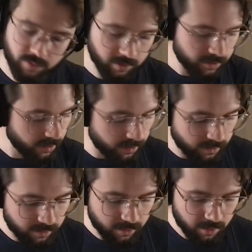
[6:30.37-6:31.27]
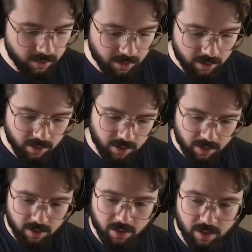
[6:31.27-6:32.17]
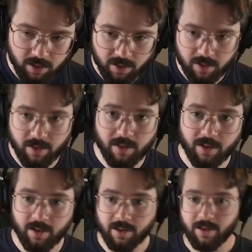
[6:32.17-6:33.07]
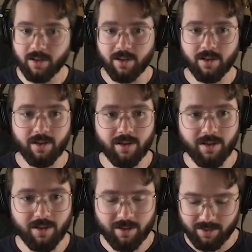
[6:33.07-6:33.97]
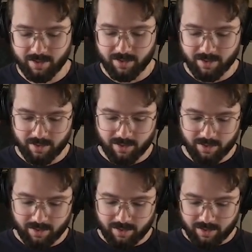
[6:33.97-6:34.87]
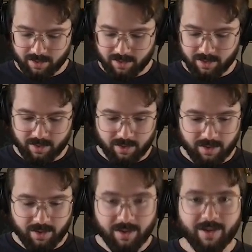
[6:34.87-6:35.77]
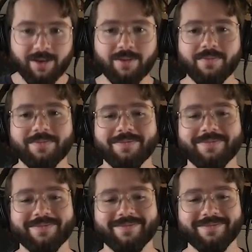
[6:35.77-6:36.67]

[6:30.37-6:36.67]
(silent)